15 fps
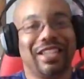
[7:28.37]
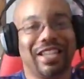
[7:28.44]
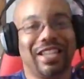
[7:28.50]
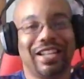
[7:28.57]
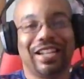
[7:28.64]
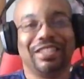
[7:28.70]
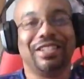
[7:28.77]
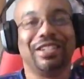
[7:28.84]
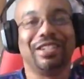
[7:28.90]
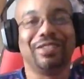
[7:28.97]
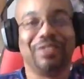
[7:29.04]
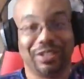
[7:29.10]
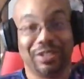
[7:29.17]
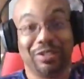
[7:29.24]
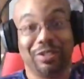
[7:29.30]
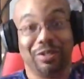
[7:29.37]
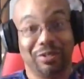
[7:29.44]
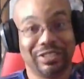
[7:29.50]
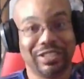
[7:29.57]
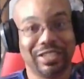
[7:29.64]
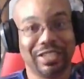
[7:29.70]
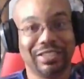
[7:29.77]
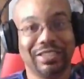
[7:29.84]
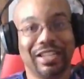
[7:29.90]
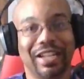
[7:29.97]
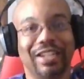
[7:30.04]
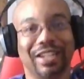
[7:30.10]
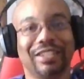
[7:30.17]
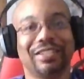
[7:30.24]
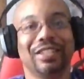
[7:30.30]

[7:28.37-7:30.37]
and I love the little Stacey Dash